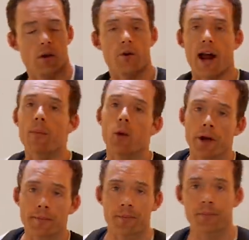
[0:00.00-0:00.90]
Grab
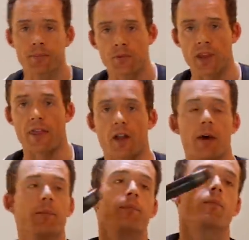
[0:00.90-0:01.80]
one, stand it
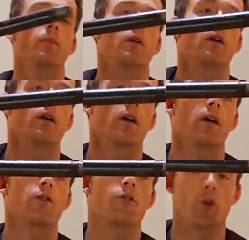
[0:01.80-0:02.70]
up,
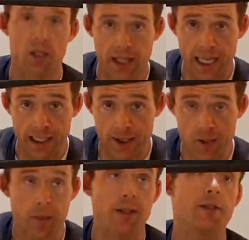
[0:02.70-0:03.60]
screw in the eighteen
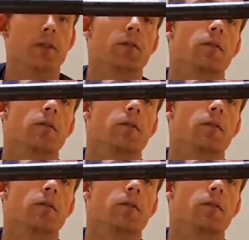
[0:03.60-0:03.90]
inch piece.